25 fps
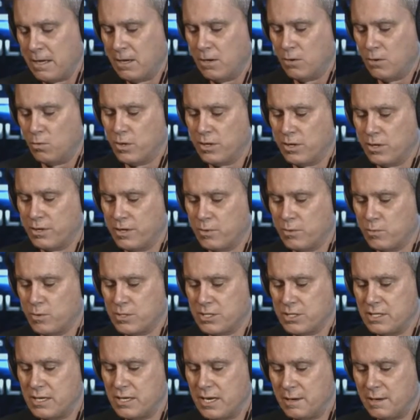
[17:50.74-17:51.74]
where there
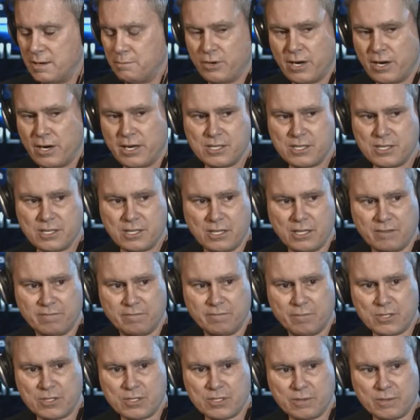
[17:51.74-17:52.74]
was an uprising
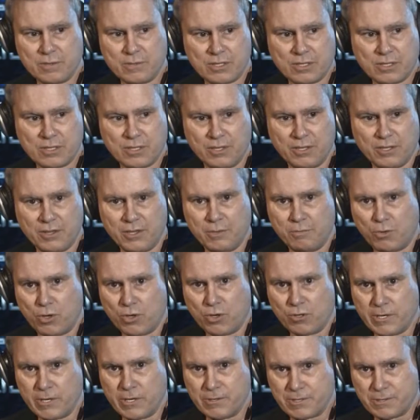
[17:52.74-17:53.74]
of Muslims called the
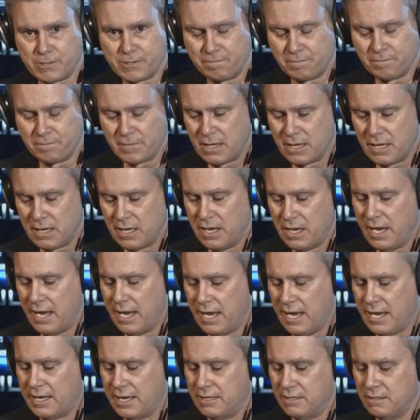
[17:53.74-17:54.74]
Moros.
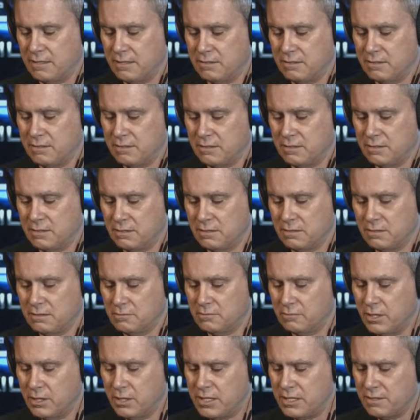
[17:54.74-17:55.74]
And
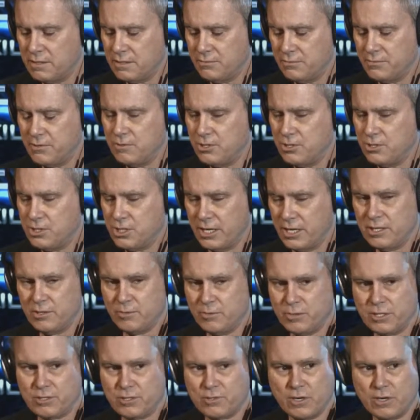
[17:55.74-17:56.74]
one of the few
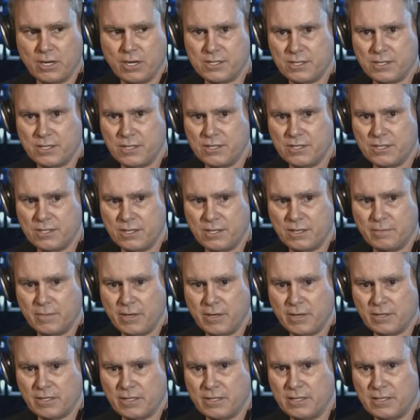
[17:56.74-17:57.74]
genuine atrocities that
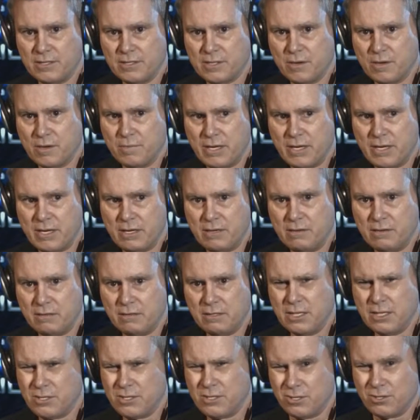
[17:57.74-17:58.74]
America has committed
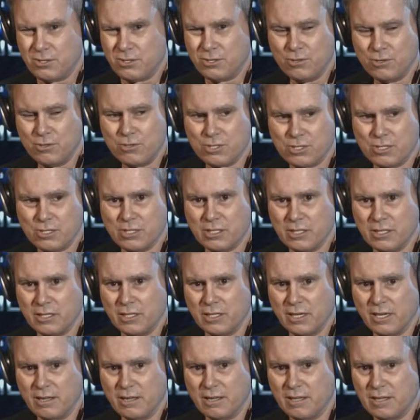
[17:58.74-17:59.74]
institutionally,
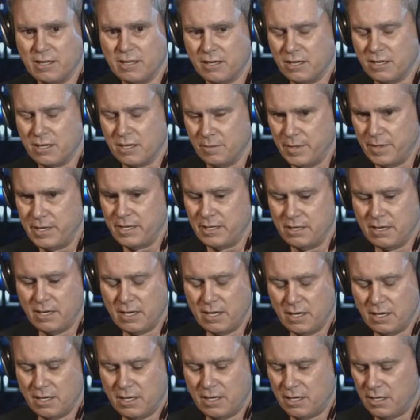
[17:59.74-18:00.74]
I think,
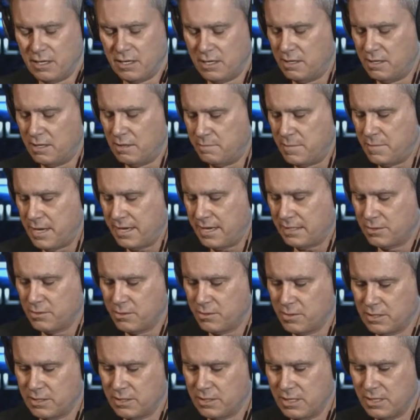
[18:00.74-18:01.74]
back
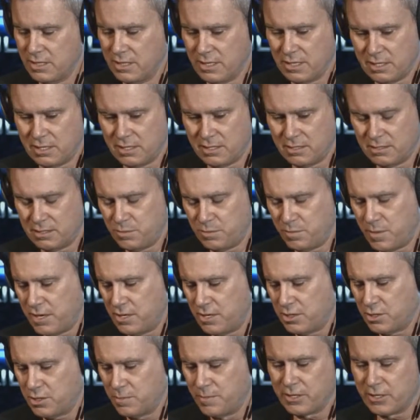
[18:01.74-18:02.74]
during the
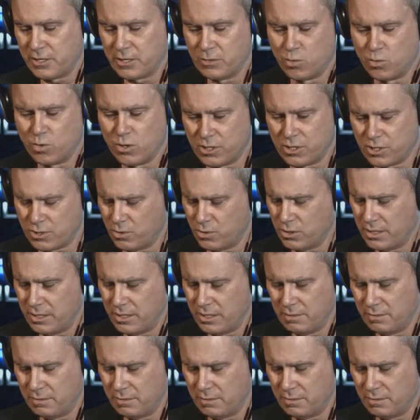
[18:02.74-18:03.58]
Spanish-American War, shortly